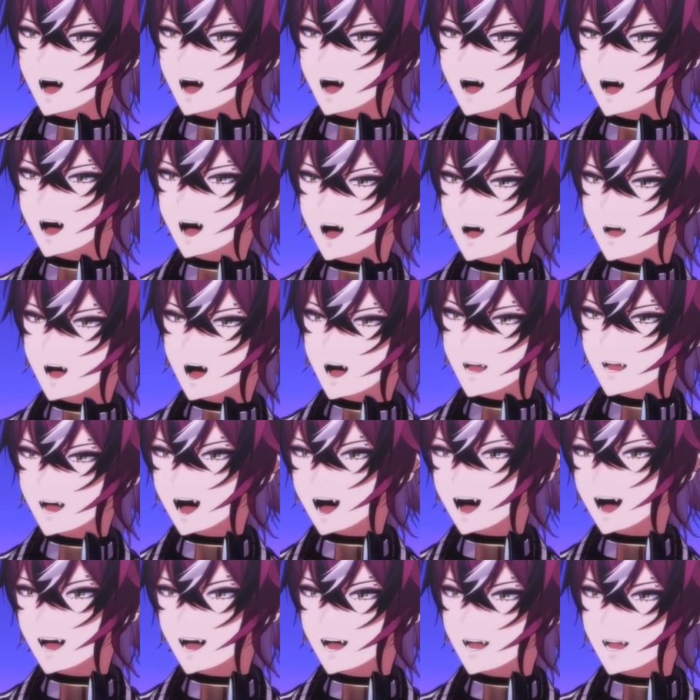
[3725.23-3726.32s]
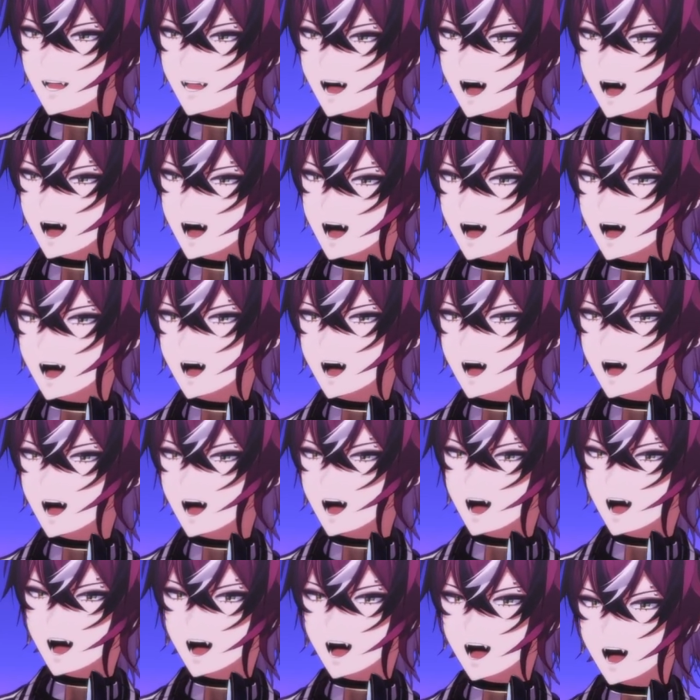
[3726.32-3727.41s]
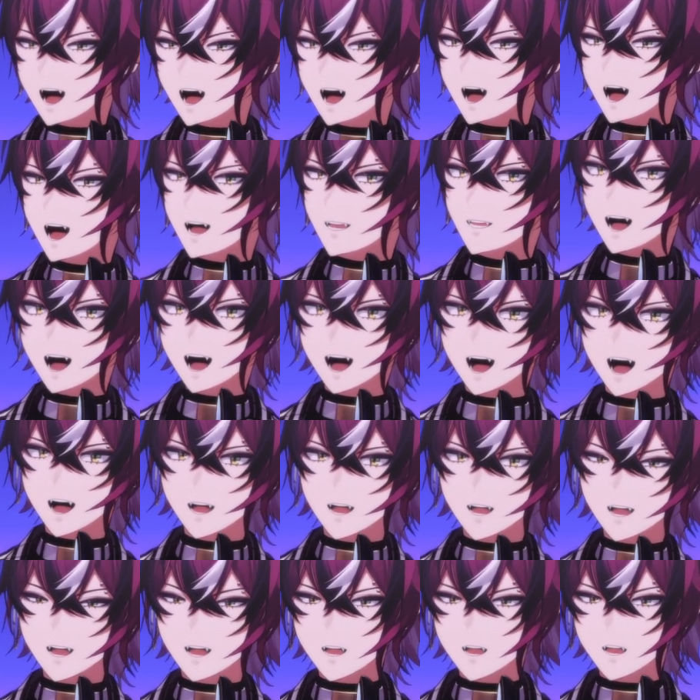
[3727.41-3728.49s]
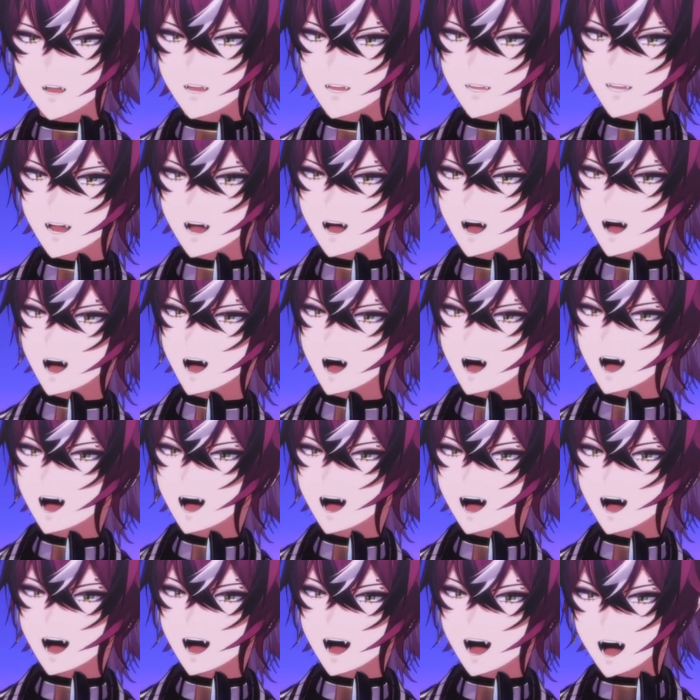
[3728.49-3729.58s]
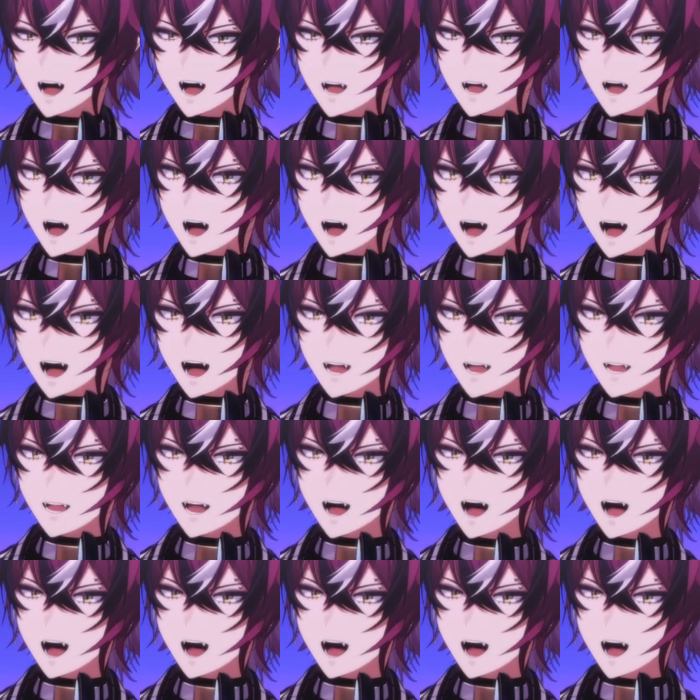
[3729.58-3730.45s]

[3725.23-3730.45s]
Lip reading: what makes me the best servant in the castle?